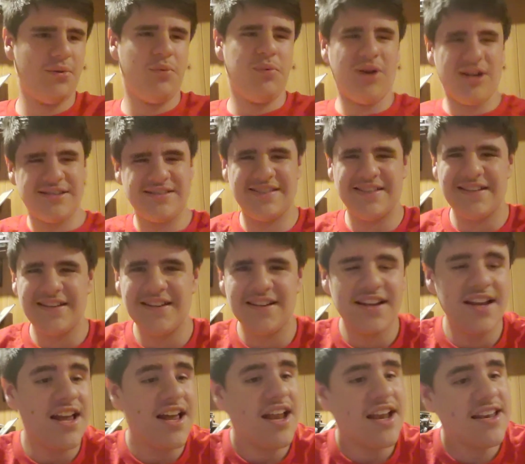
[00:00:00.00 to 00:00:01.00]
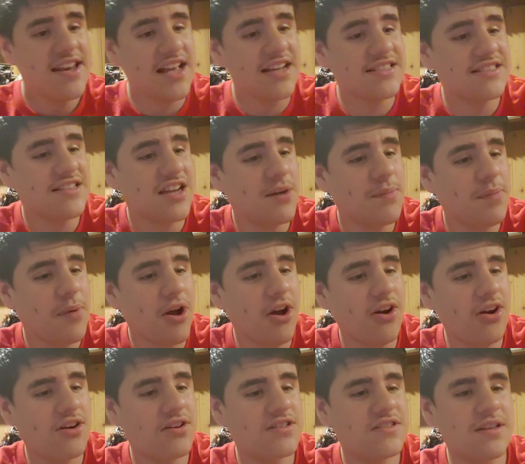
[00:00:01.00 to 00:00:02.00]
What? Next up
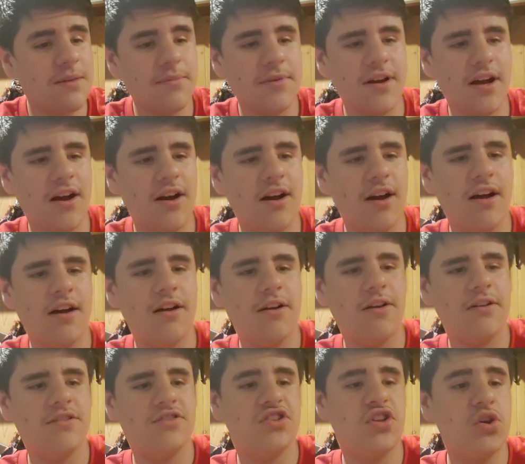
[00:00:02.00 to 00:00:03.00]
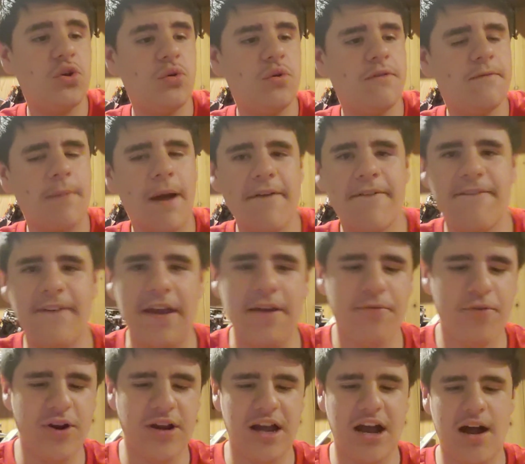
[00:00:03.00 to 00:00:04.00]
are some two of my
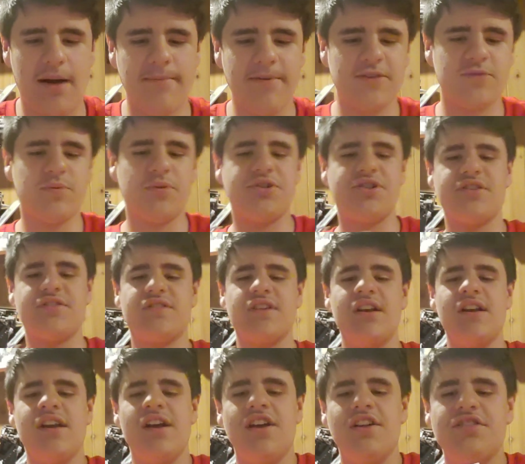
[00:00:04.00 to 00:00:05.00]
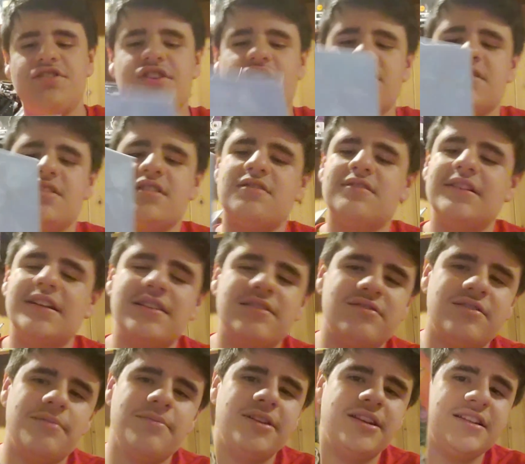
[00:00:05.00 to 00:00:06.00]
favorite comics, which is Justice League
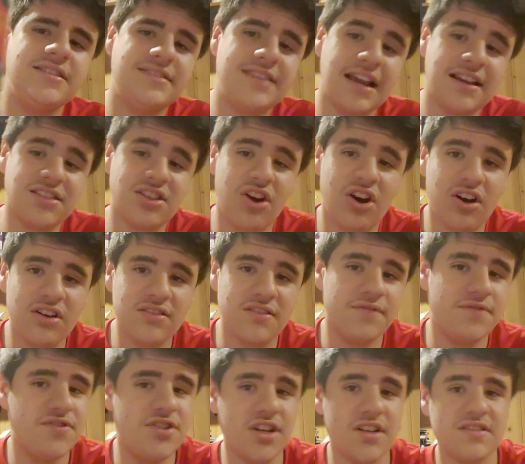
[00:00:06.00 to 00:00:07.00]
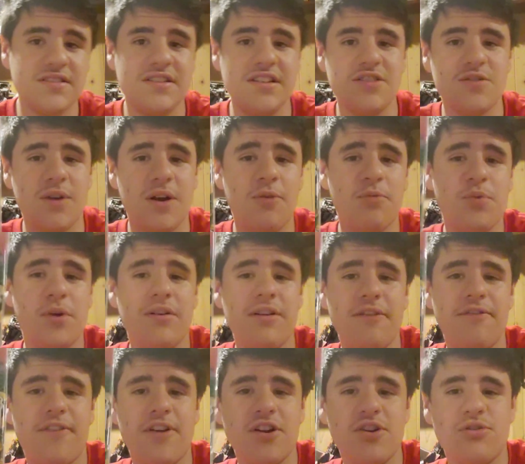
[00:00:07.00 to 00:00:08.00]
Unlimited, Deck the Halls of Justice, a really
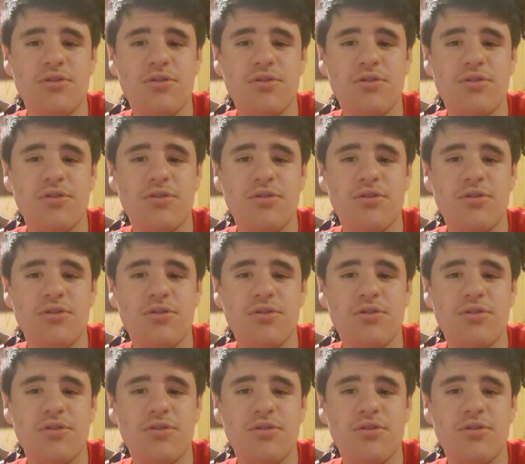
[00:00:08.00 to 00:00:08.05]
fun